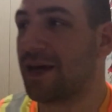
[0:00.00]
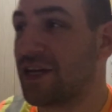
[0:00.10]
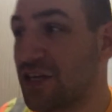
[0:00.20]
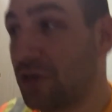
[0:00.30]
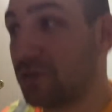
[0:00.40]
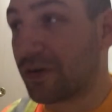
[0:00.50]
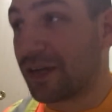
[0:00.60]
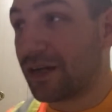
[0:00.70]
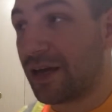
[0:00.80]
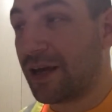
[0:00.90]

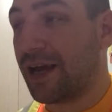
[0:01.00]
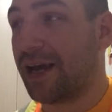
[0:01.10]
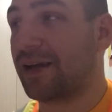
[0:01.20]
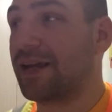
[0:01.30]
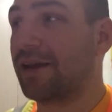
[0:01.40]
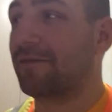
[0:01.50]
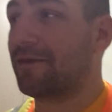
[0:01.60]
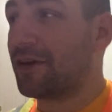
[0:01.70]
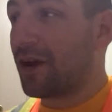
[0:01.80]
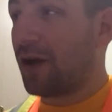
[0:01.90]
children and get and
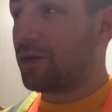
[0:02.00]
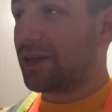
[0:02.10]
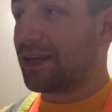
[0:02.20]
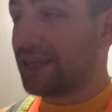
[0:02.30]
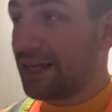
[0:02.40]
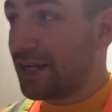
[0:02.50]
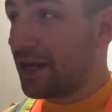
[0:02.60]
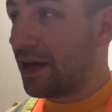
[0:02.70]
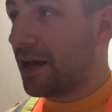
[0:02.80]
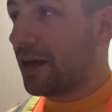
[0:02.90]
figure out what they need,
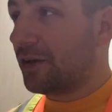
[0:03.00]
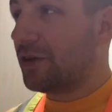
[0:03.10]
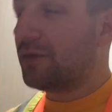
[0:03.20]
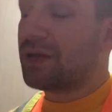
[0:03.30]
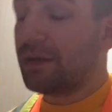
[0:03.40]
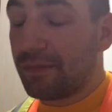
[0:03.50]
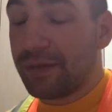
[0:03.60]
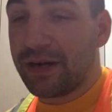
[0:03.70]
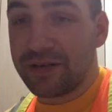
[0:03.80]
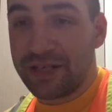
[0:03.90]
you can become a
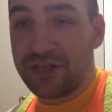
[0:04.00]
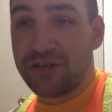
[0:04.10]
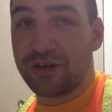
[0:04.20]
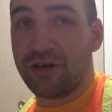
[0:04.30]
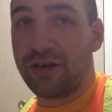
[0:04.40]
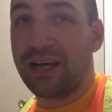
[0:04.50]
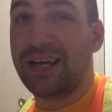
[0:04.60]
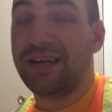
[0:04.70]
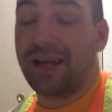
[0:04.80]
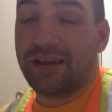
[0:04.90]
better teacher
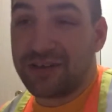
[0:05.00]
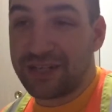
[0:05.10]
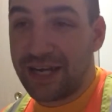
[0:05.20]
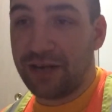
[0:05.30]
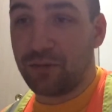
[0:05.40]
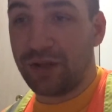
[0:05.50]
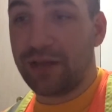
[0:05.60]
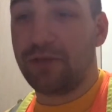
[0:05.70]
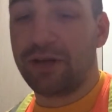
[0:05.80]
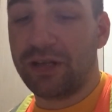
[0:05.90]
and understand what
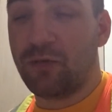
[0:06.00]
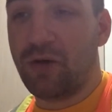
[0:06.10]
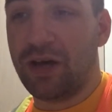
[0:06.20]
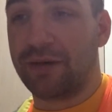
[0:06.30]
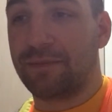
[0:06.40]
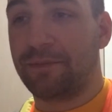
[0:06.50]
they really want.